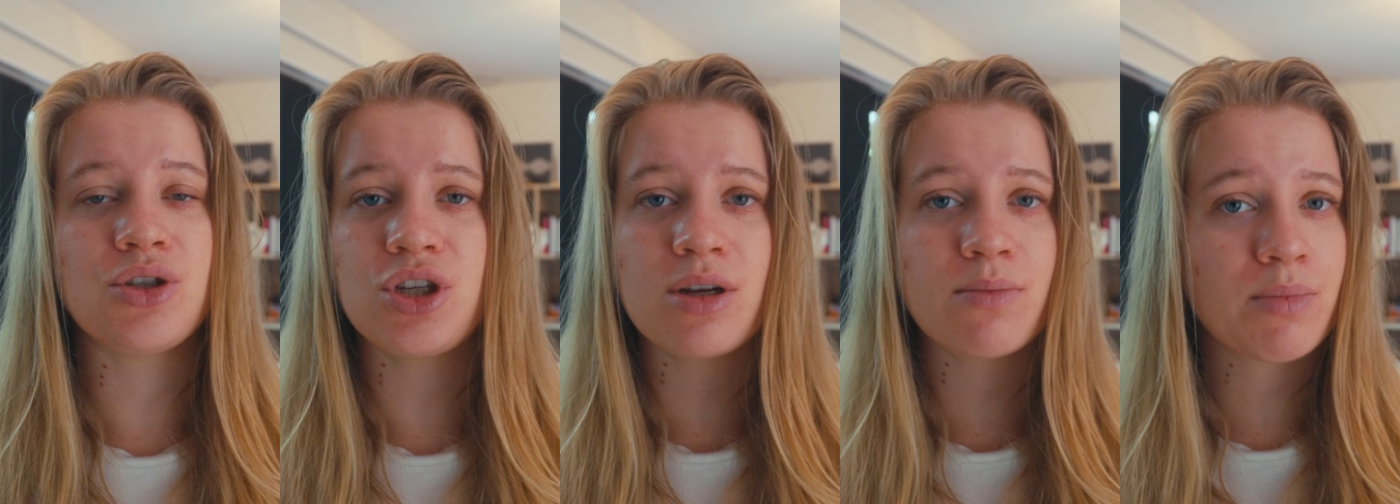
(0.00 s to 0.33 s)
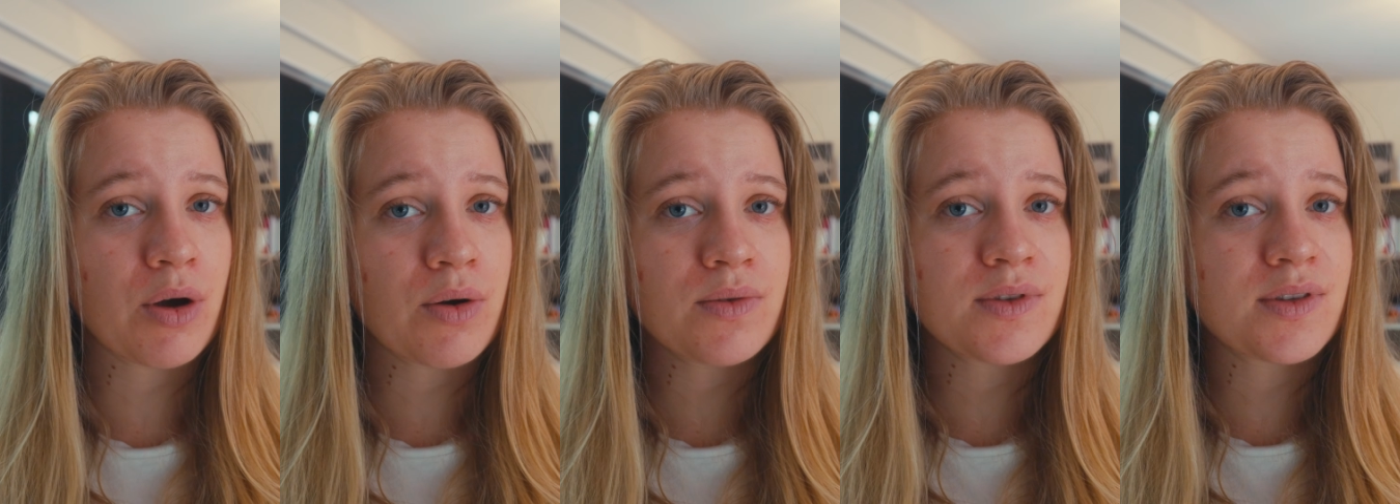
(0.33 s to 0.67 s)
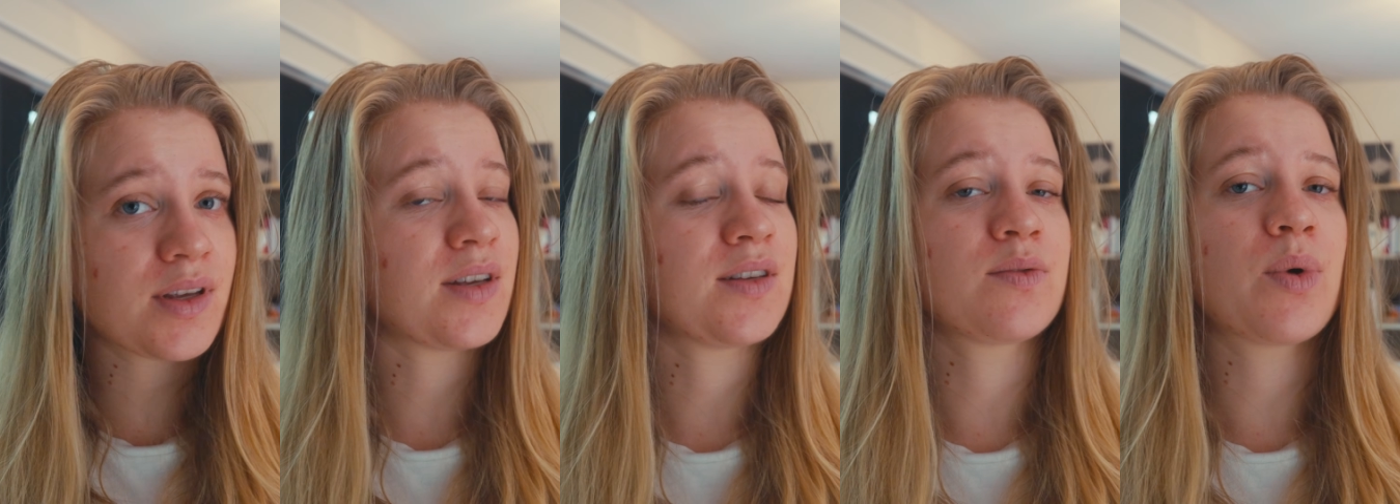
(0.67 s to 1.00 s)
jet boats
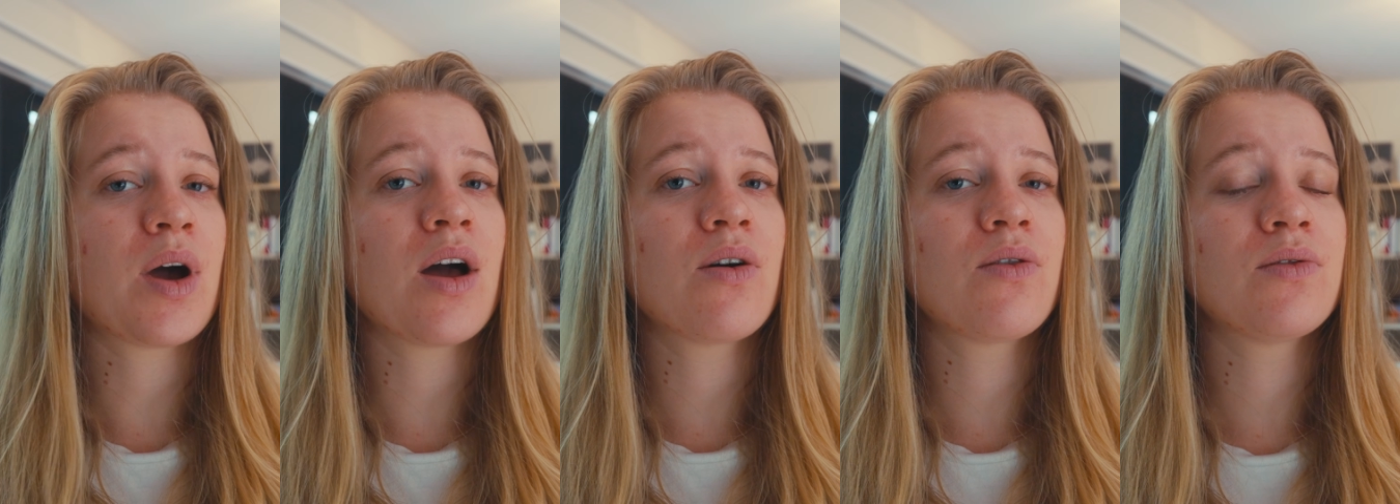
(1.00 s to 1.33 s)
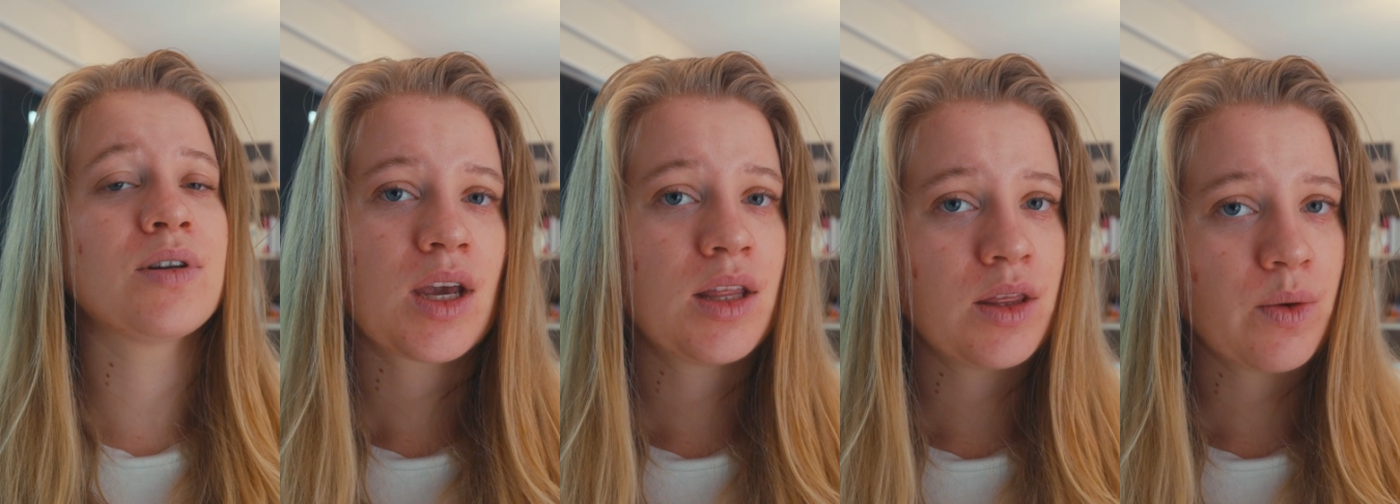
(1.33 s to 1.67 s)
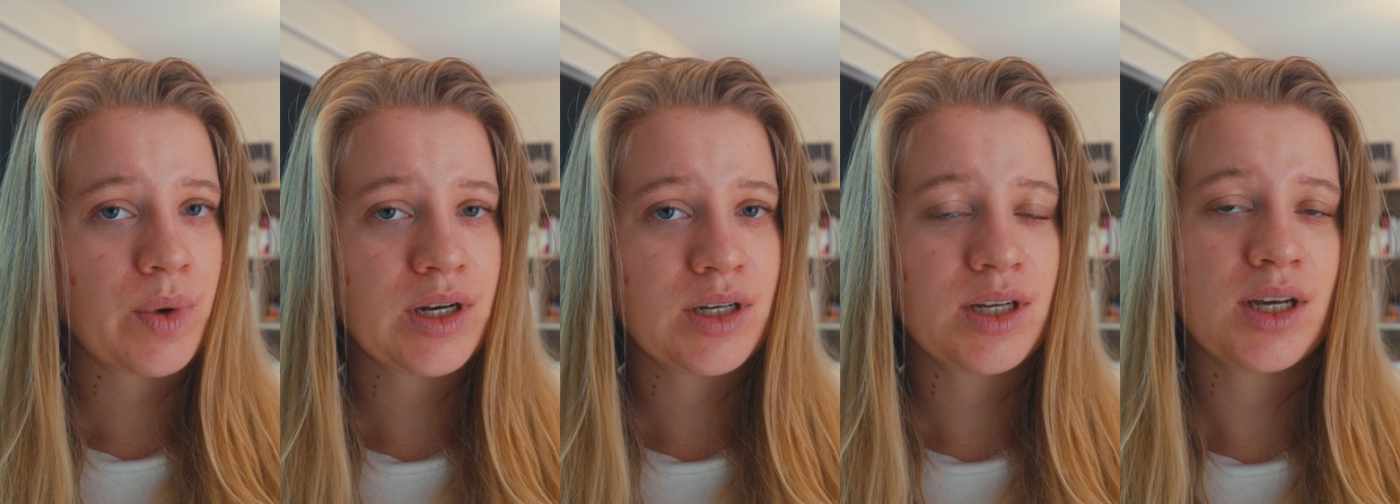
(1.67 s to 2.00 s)
as well. In the
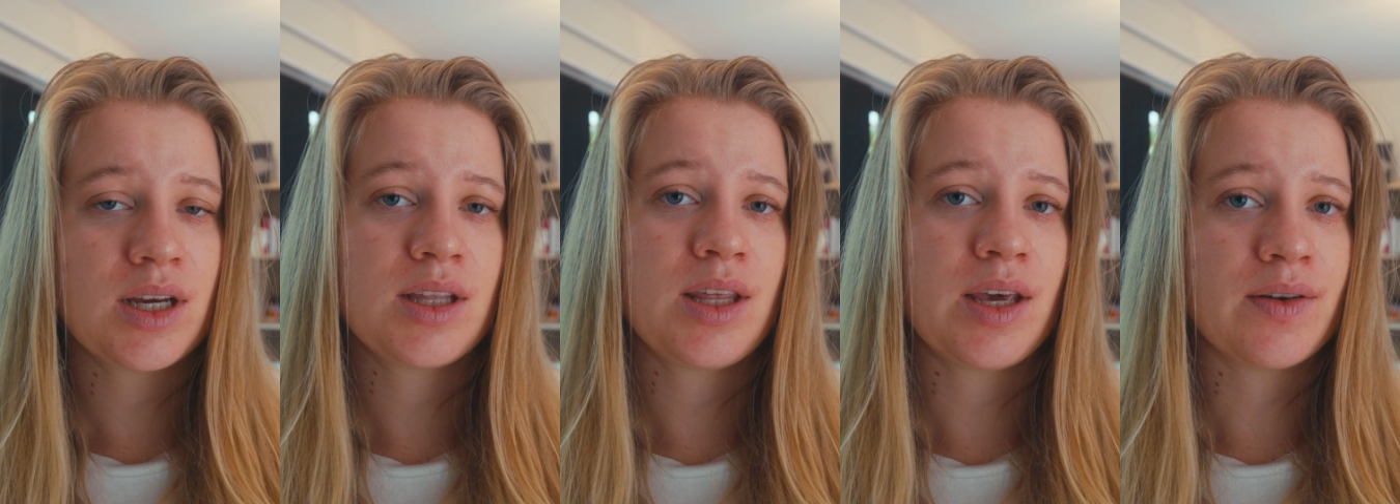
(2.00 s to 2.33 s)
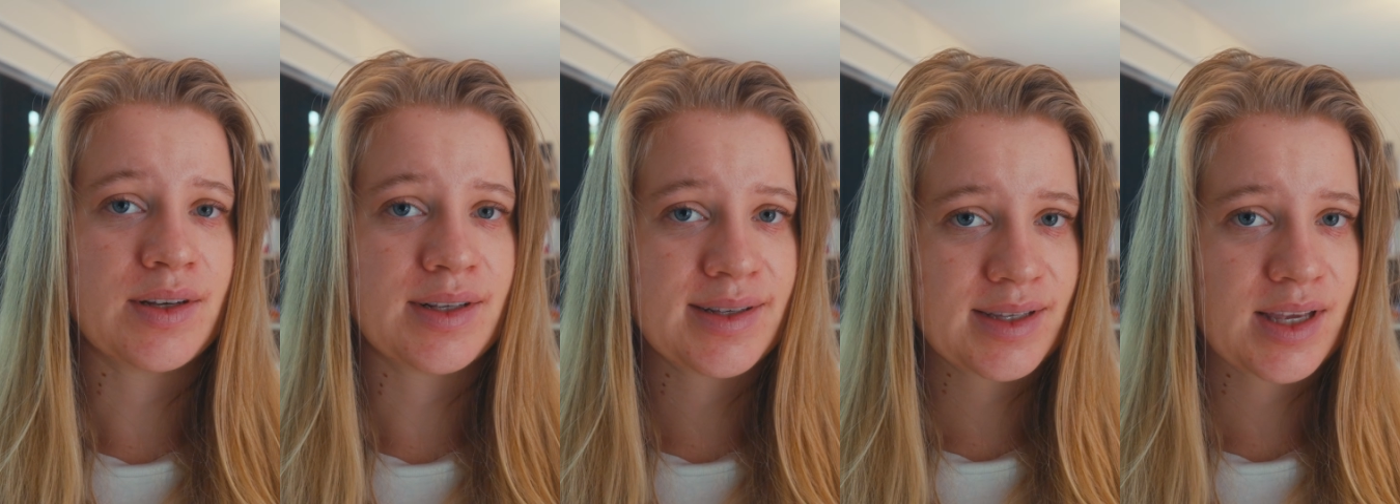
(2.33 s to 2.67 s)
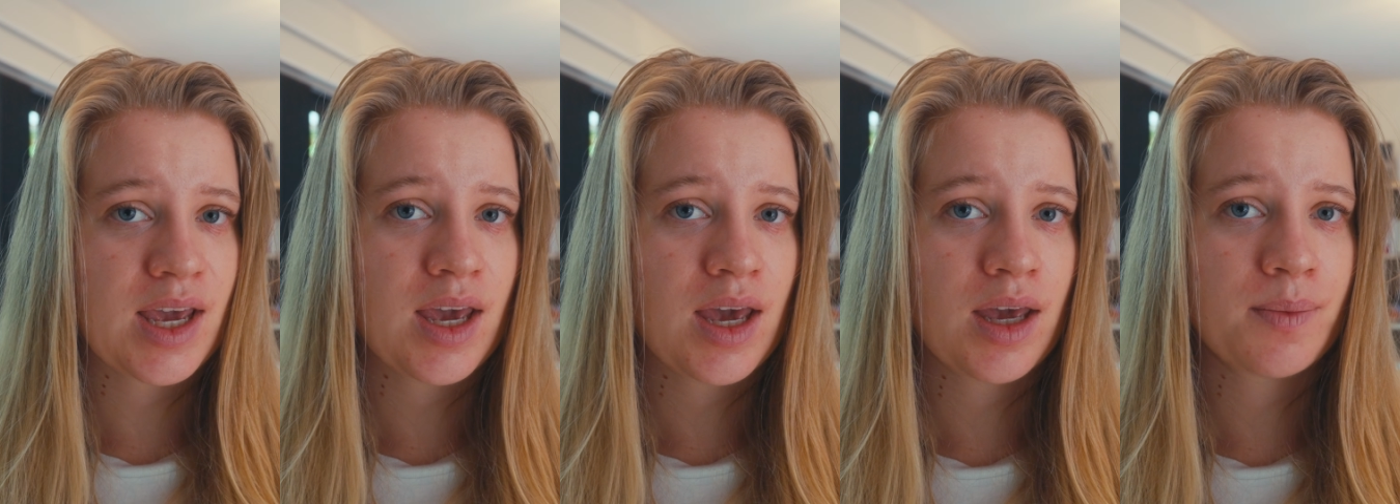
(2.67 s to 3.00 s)
winter, there is
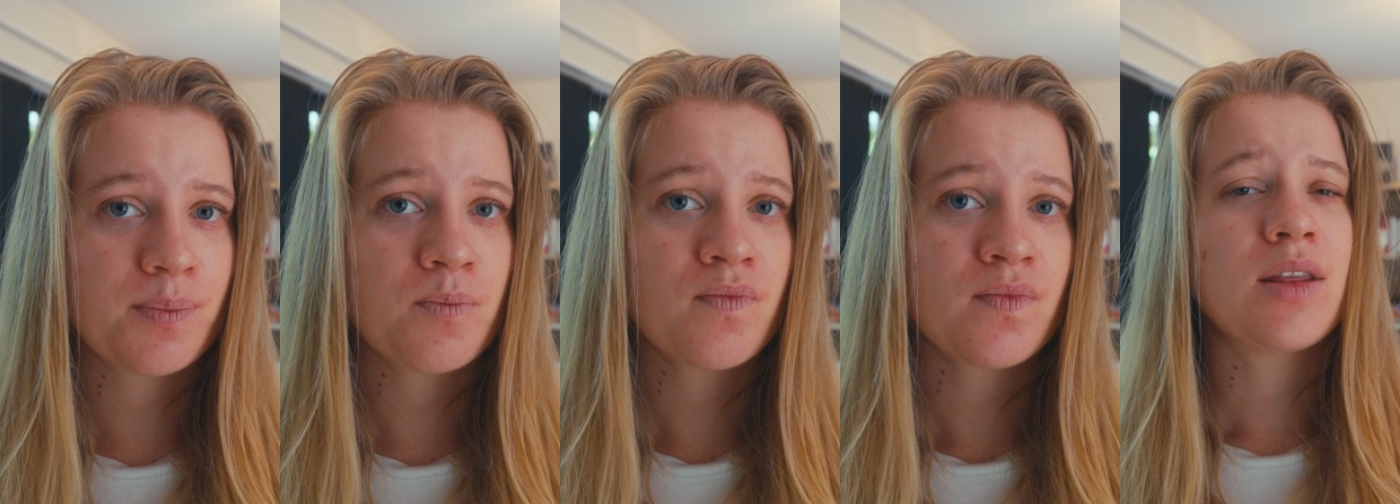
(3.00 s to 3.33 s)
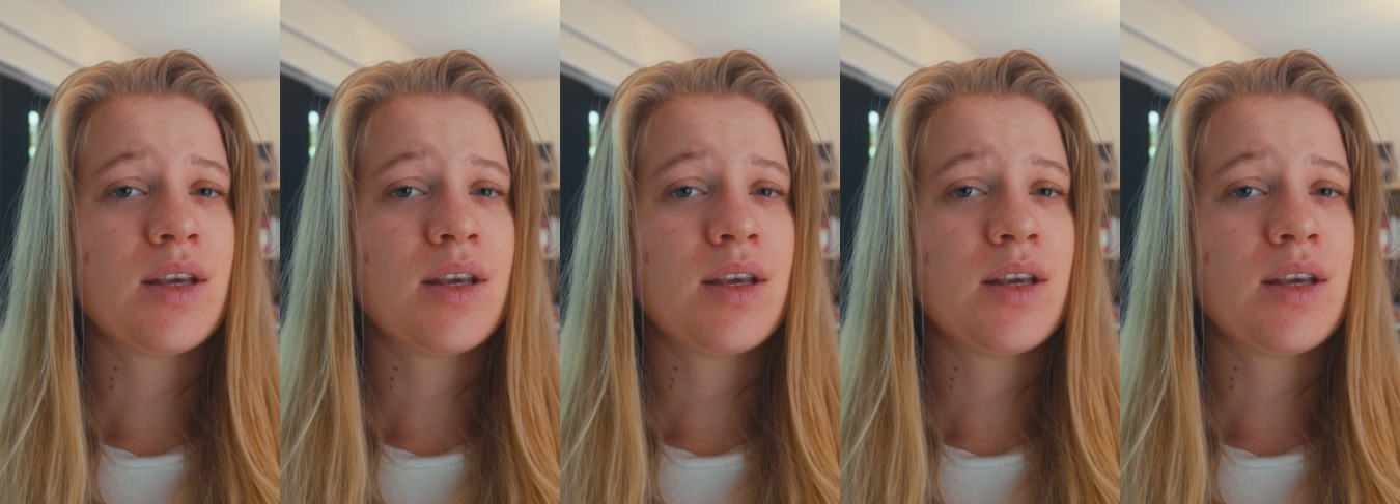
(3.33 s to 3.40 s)
skiing,